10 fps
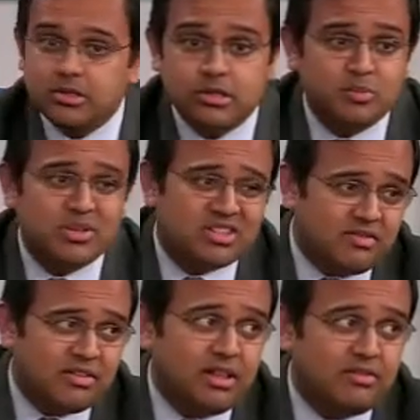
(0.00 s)
So
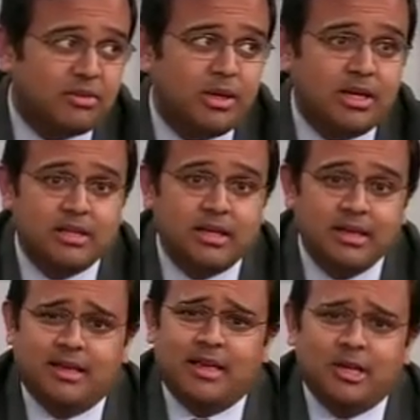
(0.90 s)
specifically for me in the
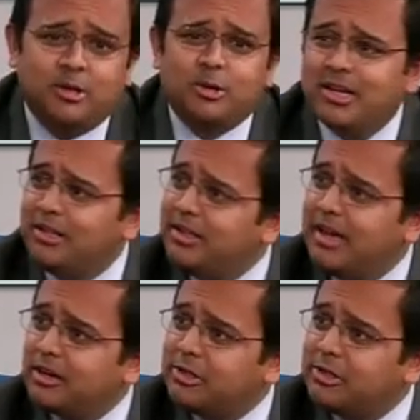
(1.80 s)
aortoiliac